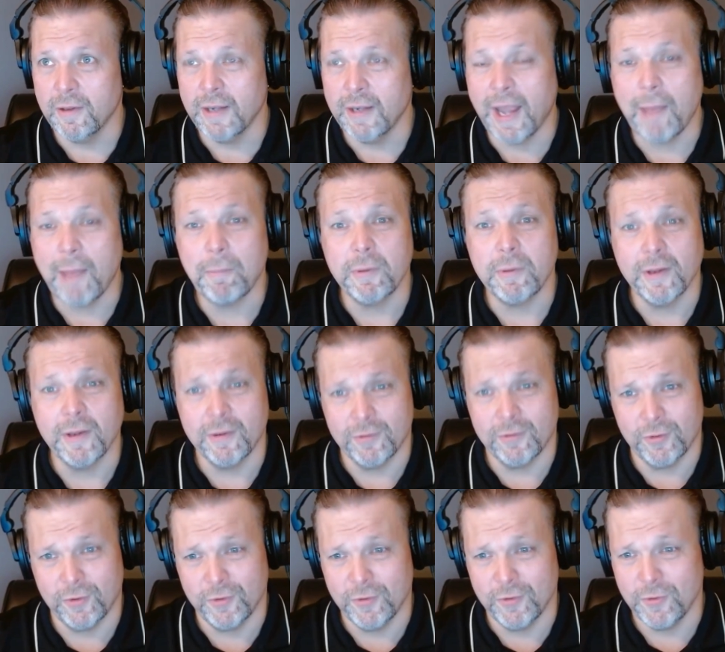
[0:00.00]

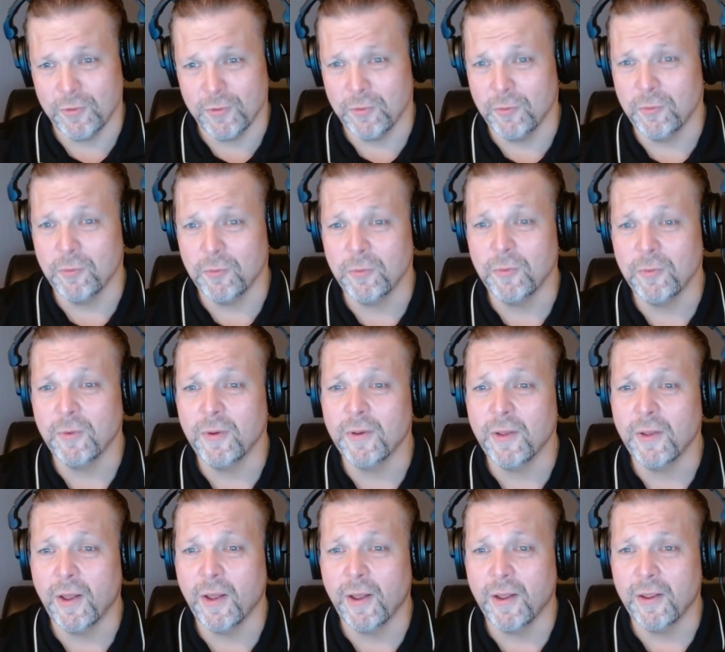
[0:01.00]
appetizer to
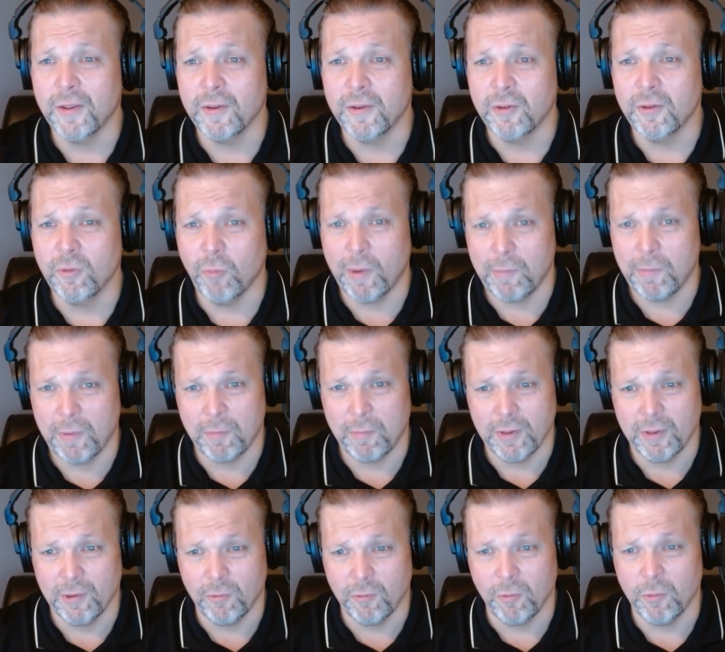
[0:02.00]
the white
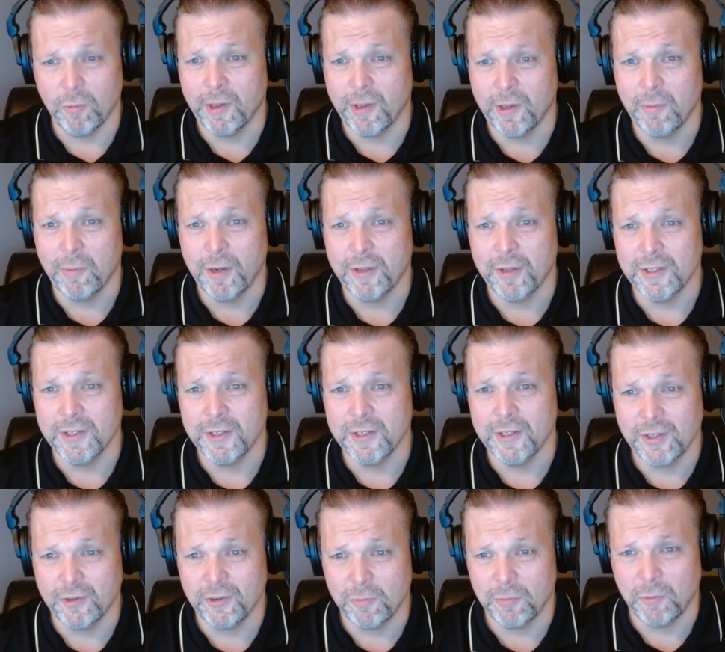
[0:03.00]
paper that will be coming out that
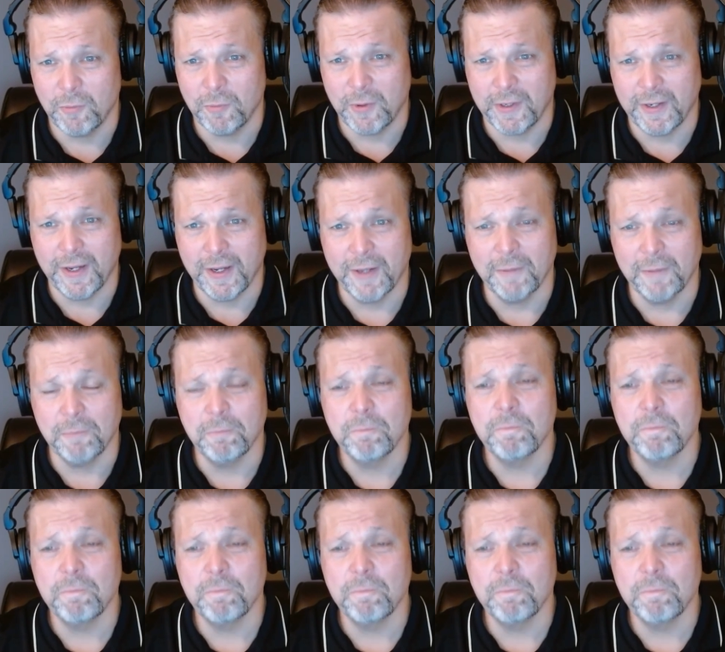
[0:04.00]
Cheryl's been working on.